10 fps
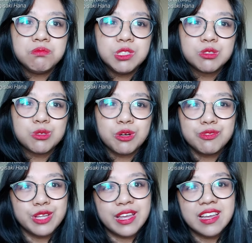you sort
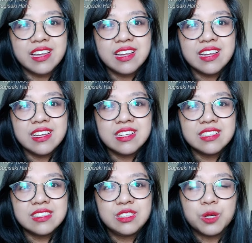of like
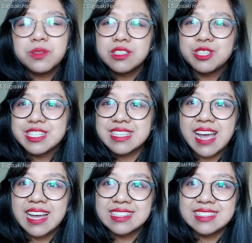don't
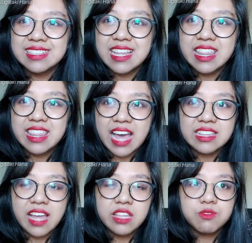understand
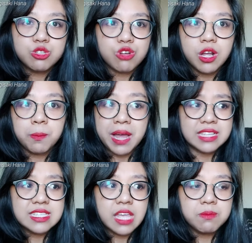that kind of struggle, but
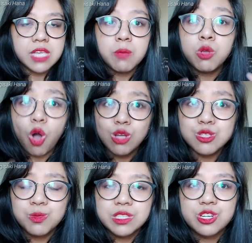at the same time you
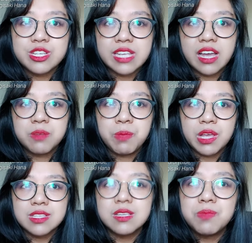also understand,
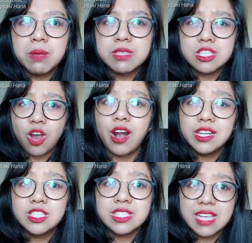because sometimes it's
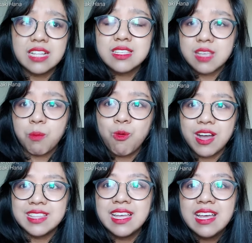hard to tell
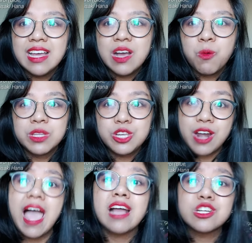someone what
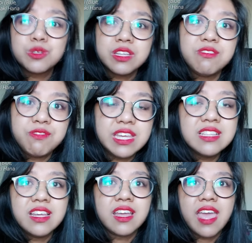you're actually
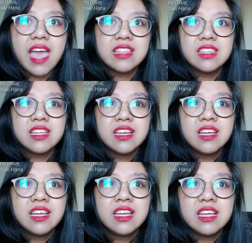feeling, and
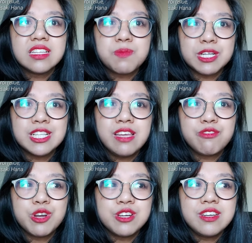especially if